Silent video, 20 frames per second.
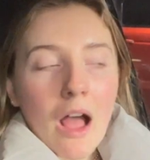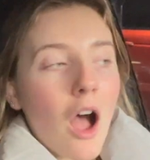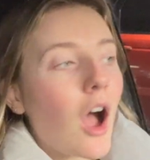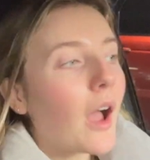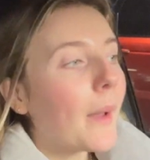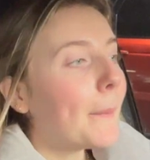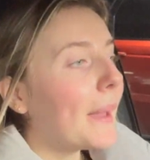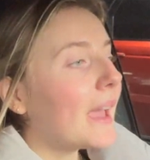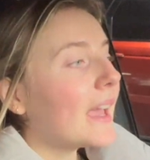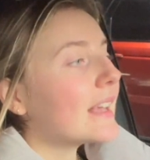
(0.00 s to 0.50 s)
I
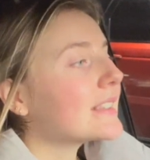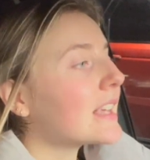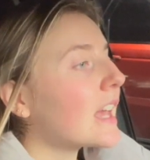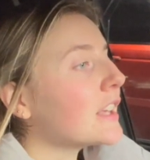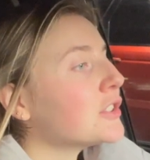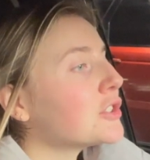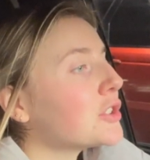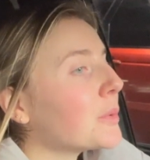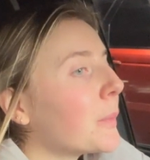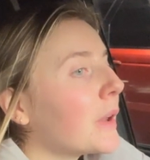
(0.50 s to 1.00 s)
pay
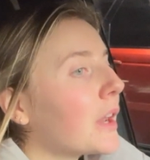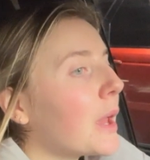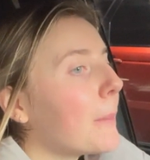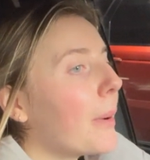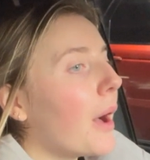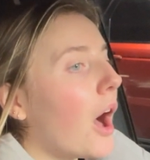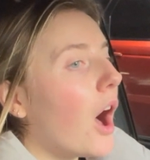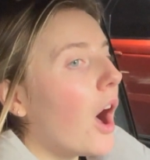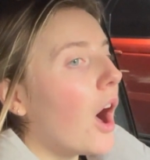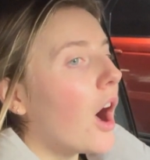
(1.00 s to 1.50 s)
attention when I
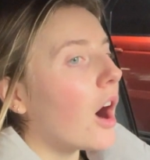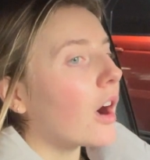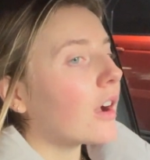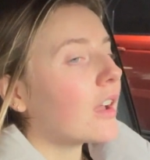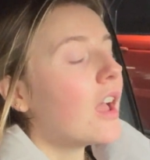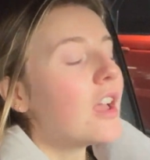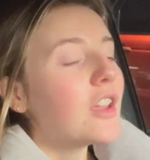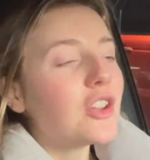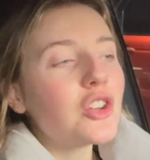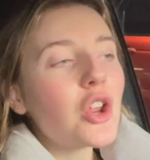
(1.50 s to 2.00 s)
park.
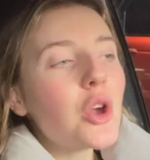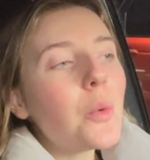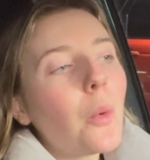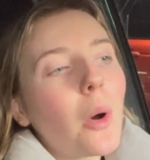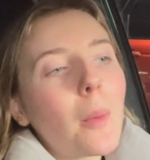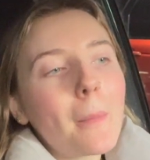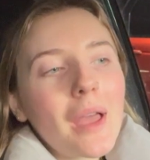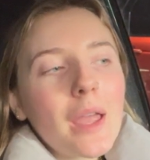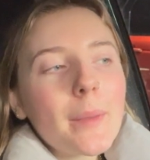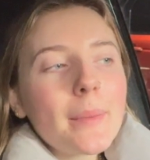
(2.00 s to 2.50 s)
You know what,
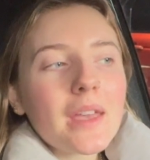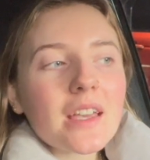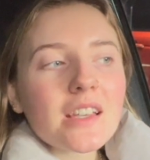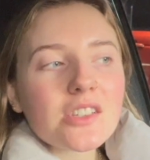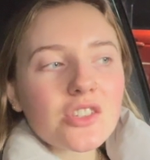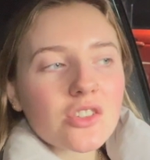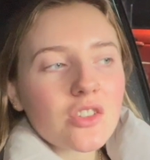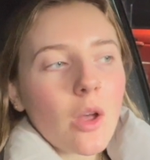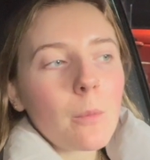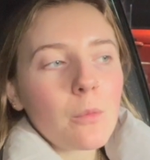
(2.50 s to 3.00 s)
maybe it's
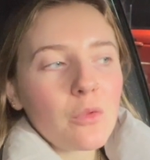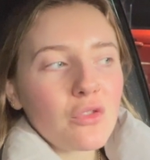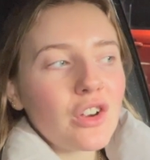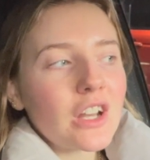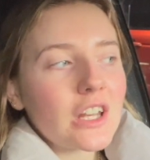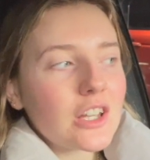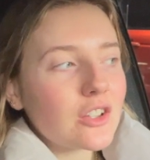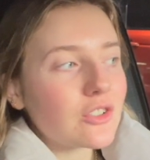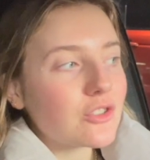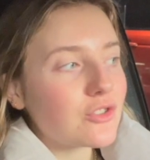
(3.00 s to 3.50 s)
just I'm a
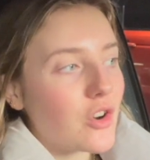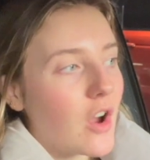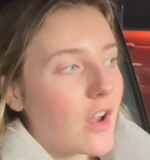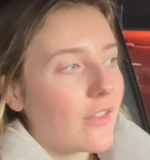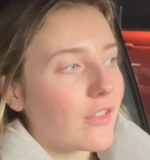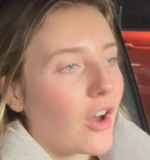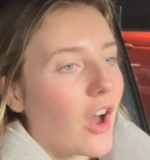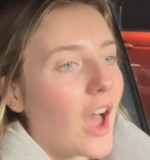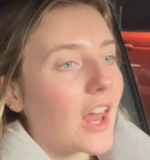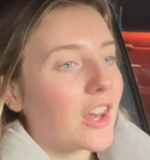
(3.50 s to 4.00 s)
really good
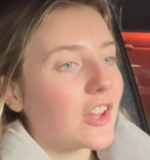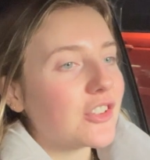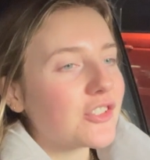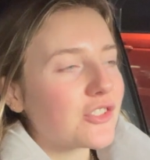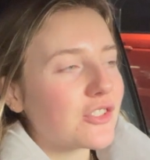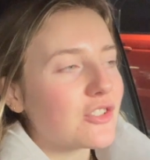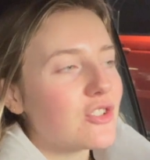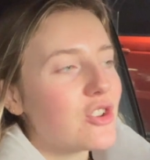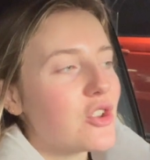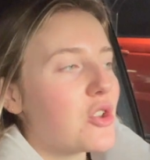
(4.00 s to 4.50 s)
driver and I
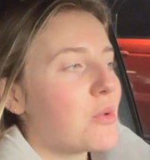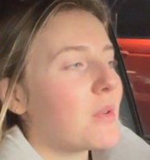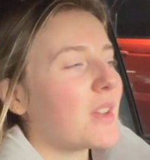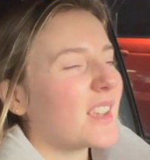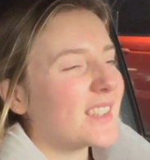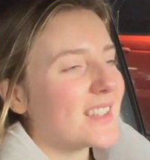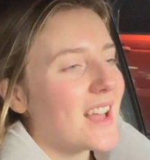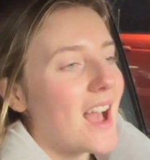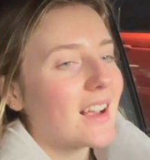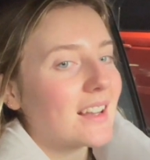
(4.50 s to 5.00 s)
just knew
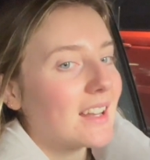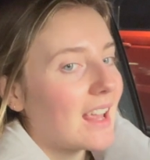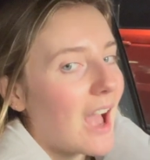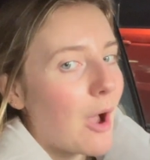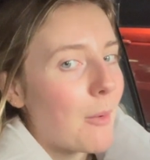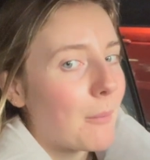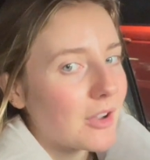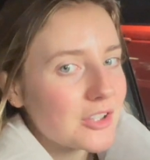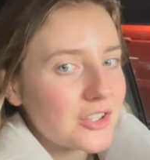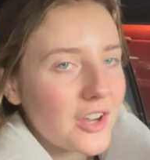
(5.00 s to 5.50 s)
exactly how
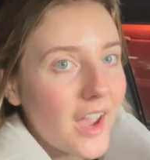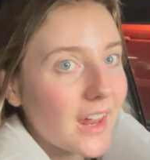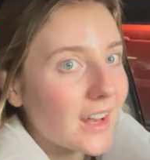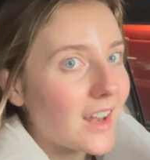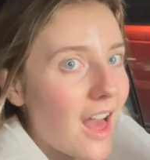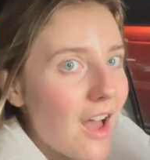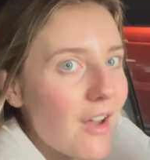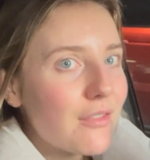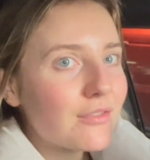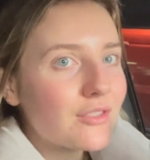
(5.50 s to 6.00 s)
much I had
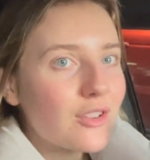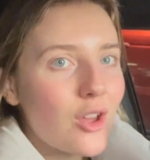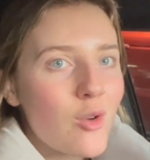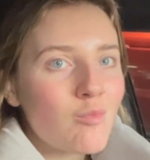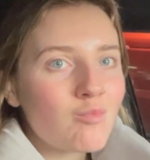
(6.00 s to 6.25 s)
left.